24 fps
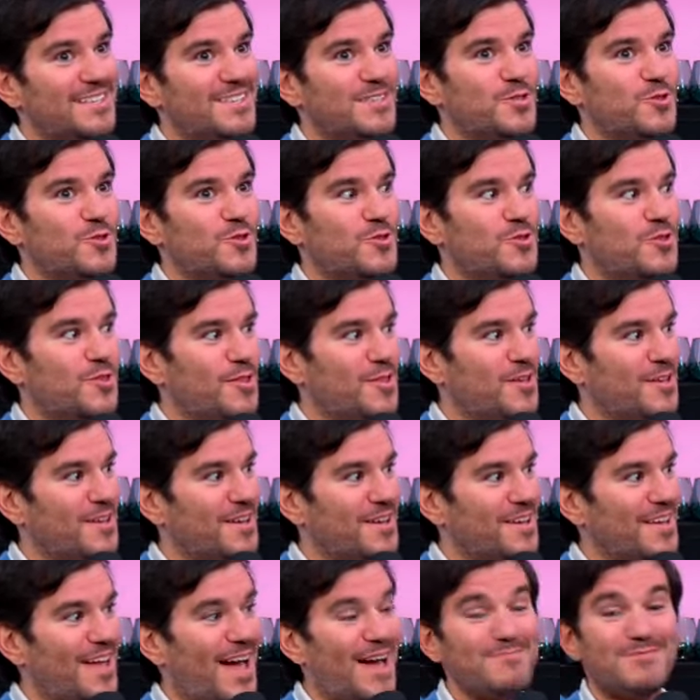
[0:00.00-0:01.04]
You're just spitting
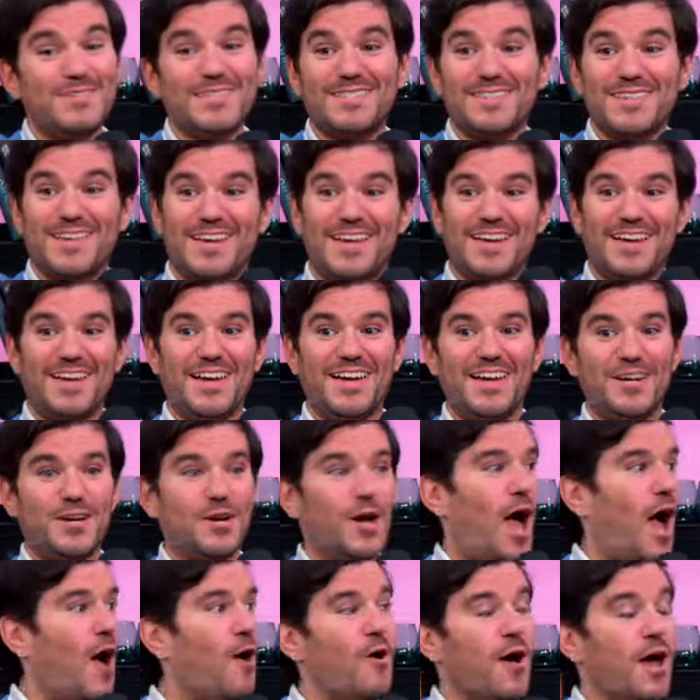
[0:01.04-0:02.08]
facts. Okay. I'm just...
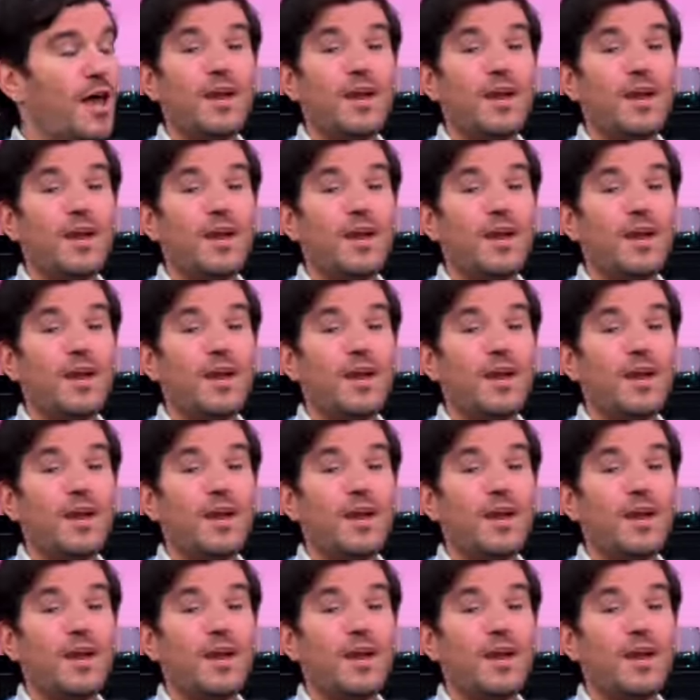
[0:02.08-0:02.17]
You're like,